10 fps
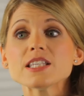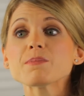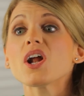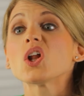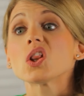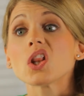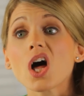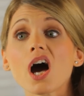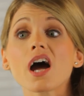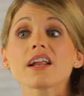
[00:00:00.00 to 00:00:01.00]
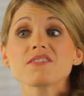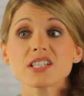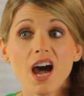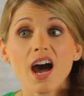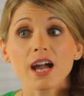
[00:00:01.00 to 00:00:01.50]
spent a lot of
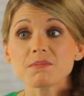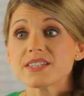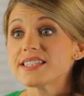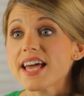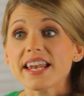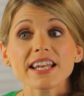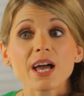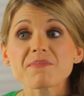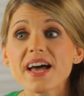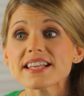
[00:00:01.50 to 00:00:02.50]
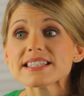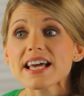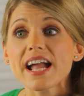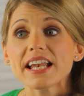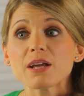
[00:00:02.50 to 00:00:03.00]
time setting up that
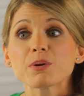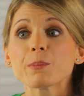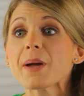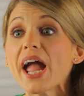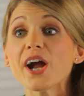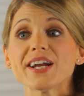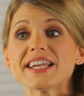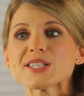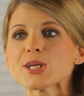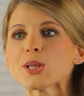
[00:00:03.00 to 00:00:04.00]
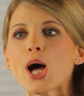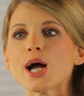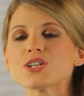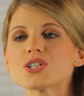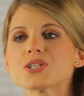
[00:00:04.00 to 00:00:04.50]
site and preparing it to
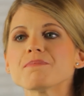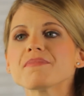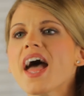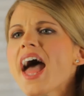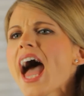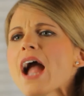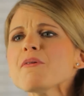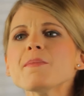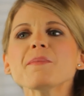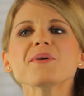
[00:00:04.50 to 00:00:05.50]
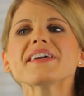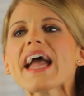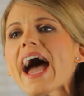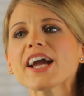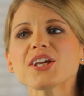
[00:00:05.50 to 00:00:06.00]
launch. I remember
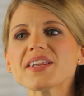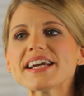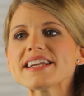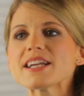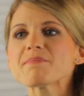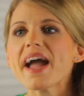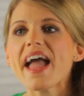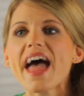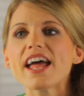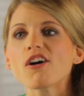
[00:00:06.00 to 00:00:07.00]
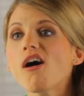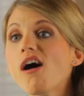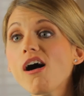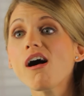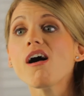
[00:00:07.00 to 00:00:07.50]
calculating in my head
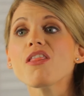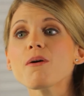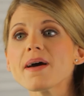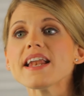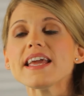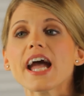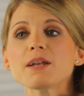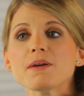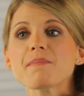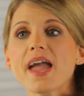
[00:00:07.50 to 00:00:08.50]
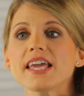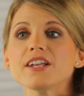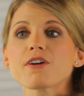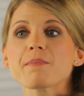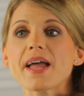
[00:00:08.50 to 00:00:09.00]
all the money I'd be
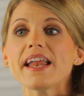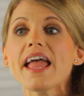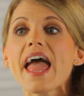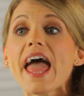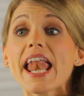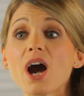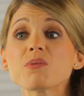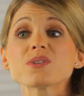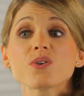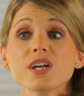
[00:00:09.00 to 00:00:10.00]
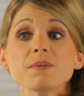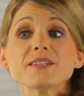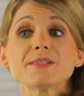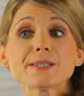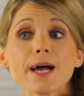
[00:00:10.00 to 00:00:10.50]
making from it and how it was going to be
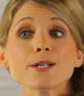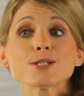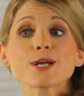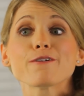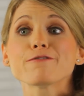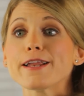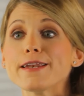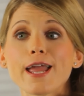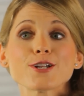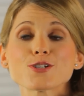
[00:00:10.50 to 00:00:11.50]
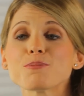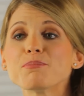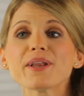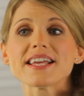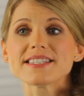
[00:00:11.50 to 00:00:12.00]
such a financial
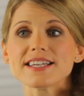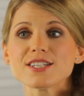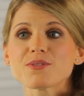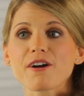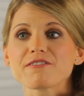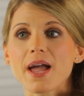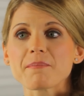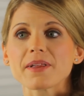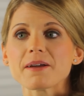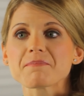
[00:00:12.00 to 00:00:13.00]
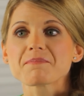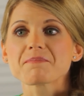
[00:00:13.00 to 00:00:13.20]
blessing to our family.